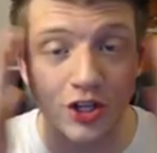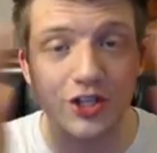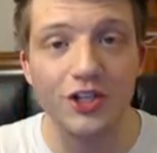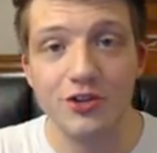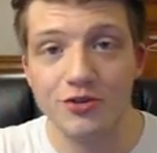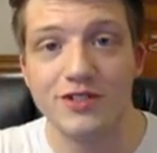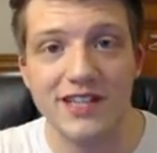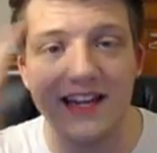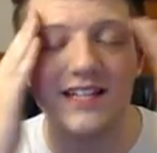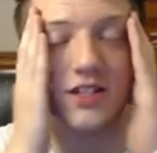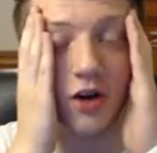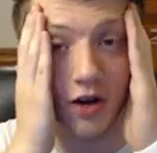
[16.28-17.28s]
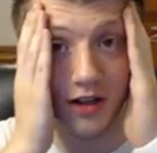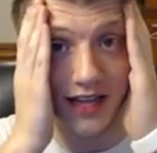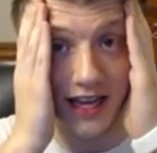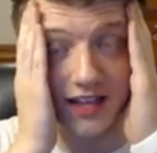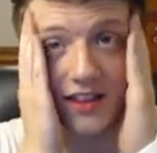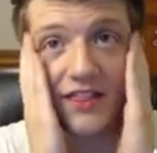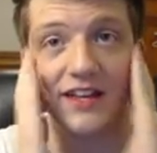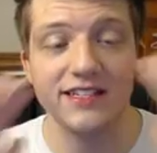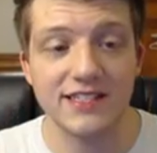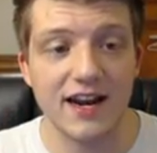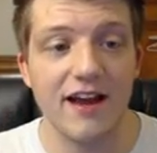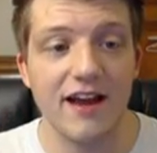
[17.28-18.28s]
good news, and it's all like
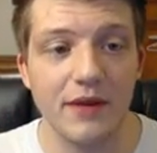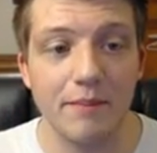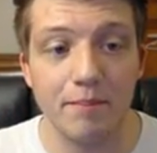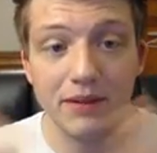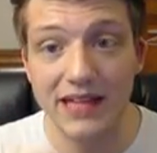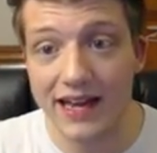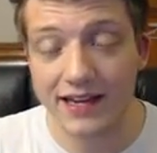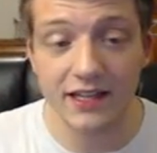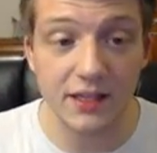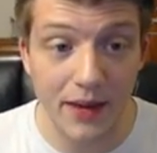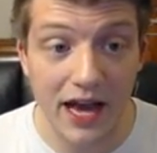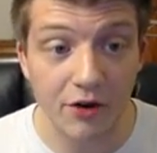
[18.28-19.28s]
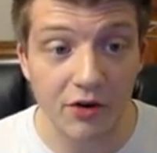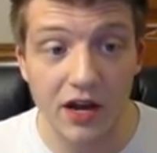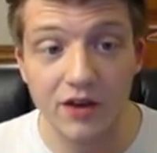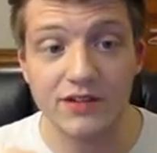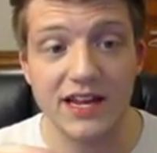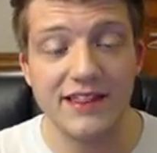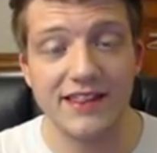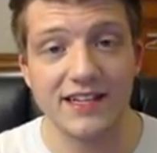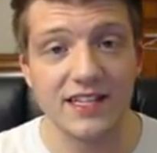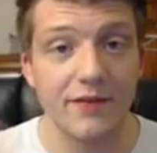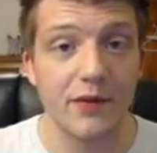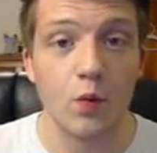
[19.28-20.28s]
things that I've been planning in the background, and
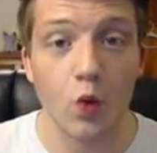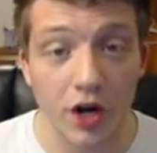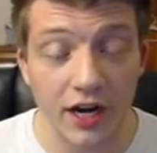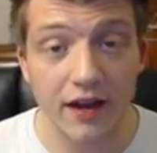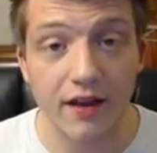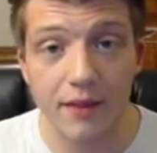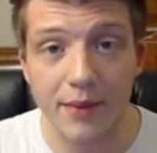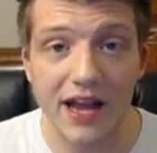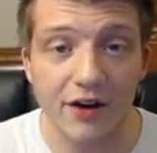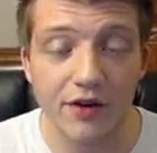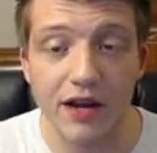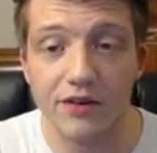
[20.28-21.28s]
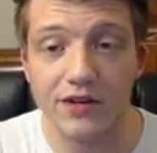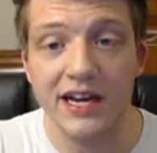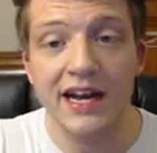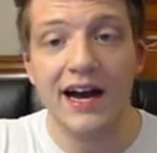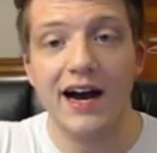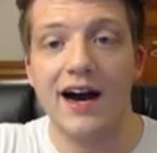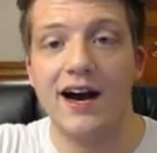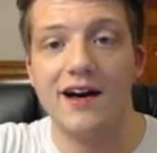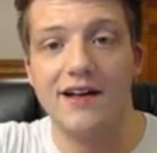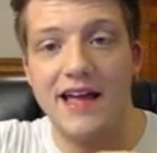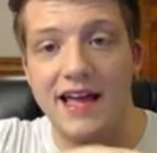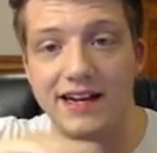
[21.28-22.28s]
things I've been working on in the background,
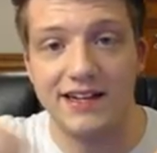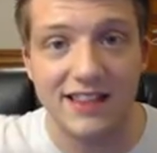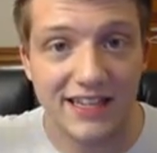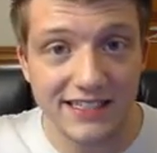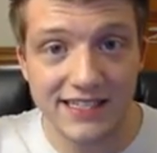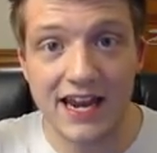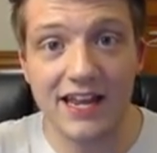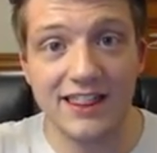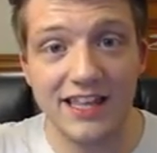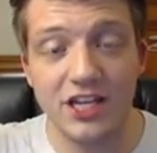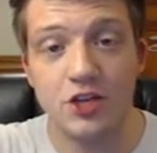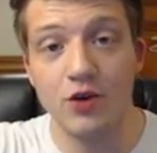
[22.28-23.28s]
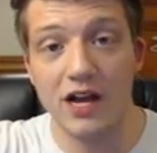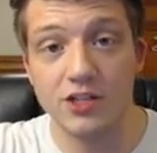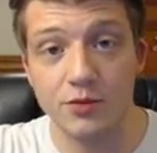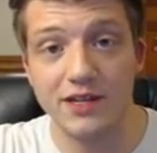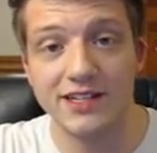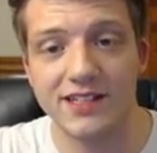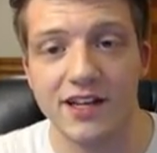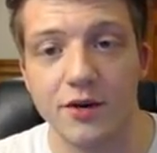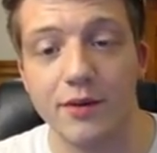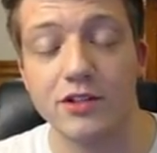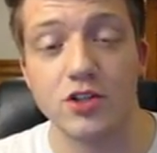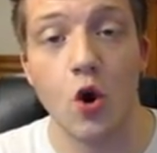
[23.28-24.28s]
uh, and things that I think you guys will be excited
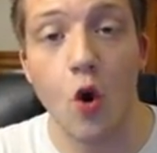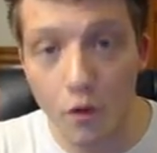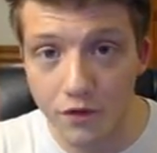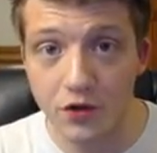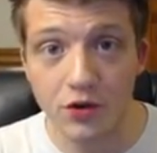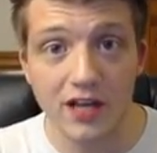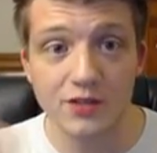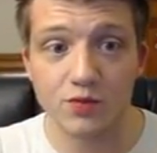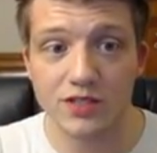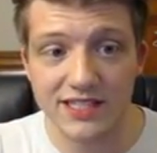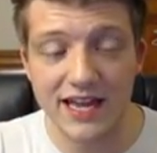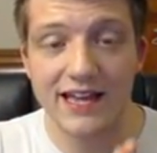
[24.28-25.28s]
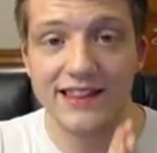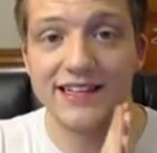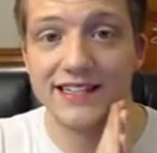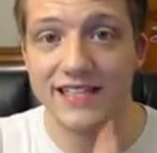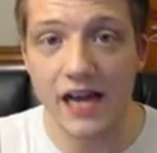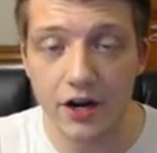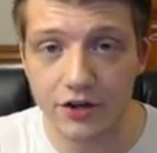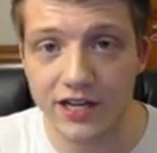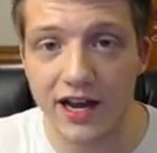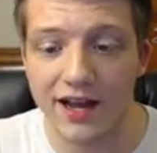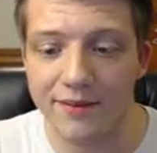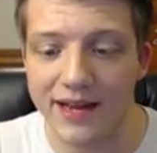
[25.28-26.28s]
about, so hopefully you guys will stay the entire
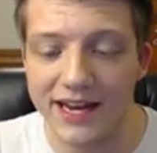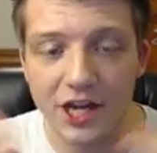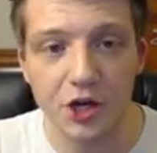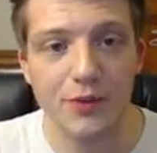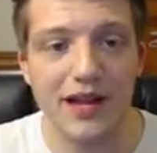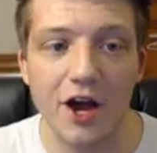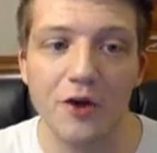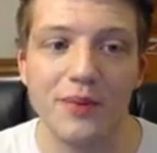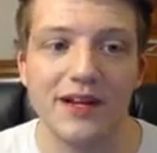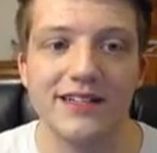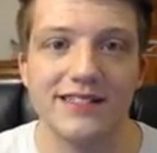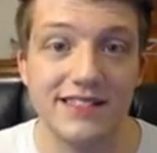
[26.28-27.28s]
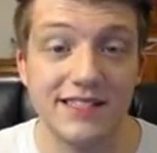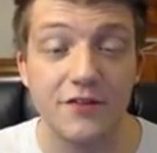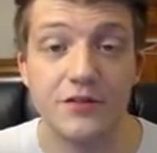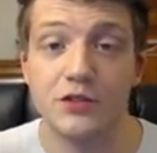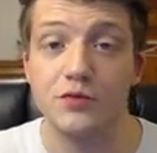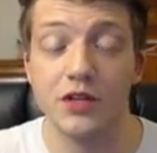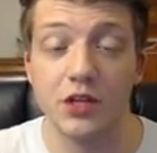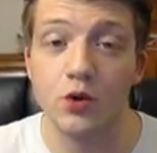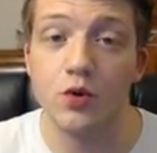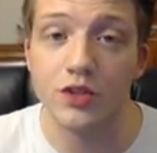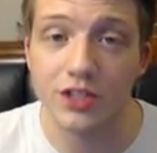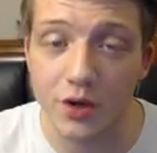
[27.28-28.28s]
time and hear me out, because this stuff is really
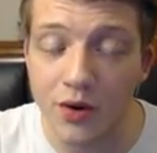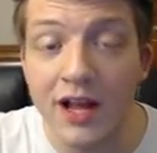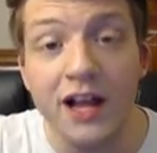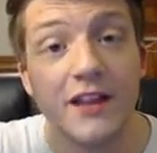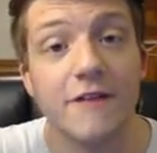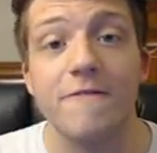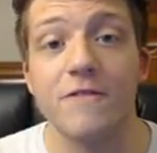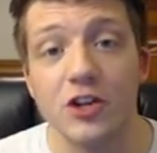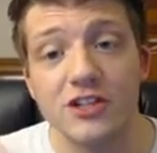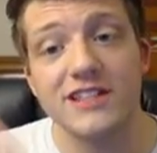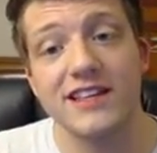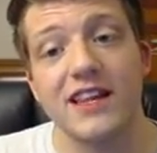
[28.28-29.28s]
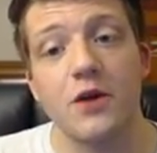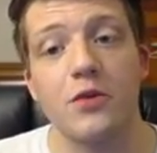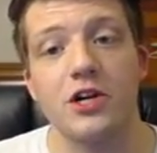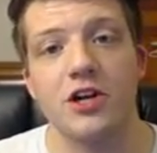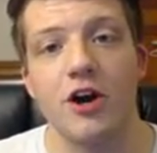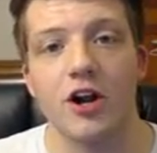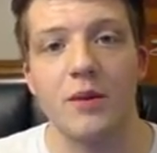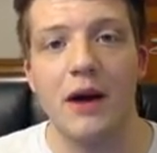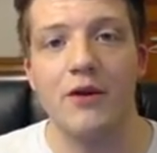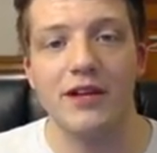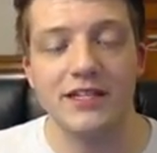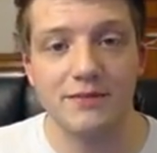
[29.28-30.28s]
cool. So the first thing that I want to talk about
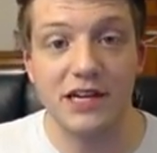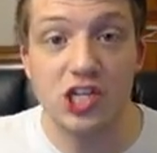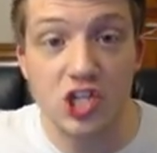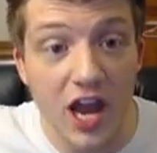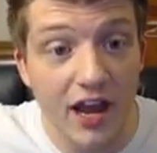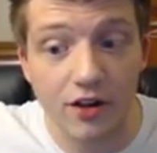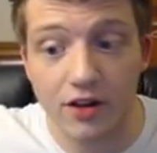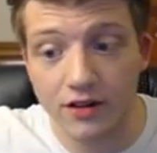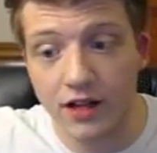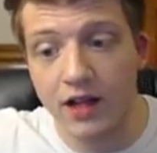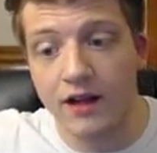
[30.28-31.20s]
about is my channel